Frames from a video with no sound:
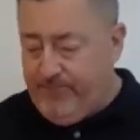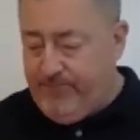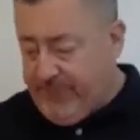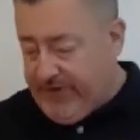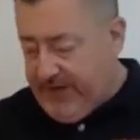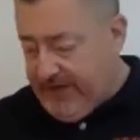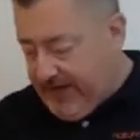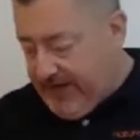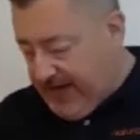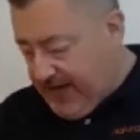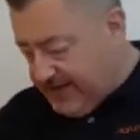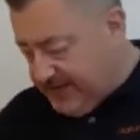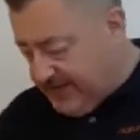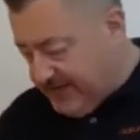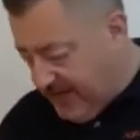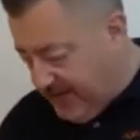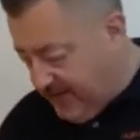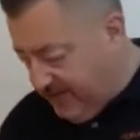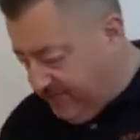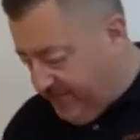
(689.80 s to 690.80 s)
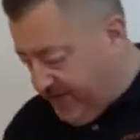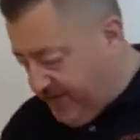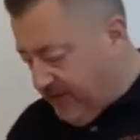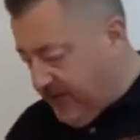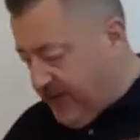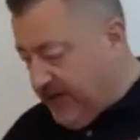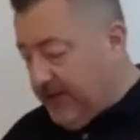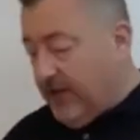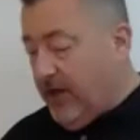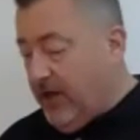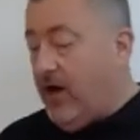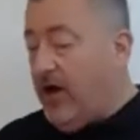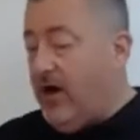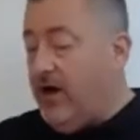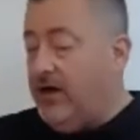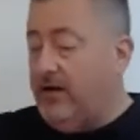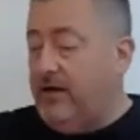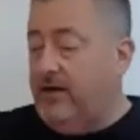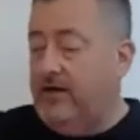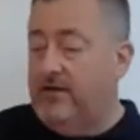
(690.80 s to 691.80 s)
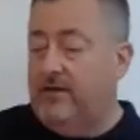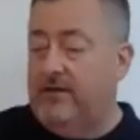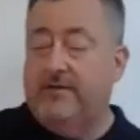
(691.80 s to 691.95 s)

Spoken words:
It has a very long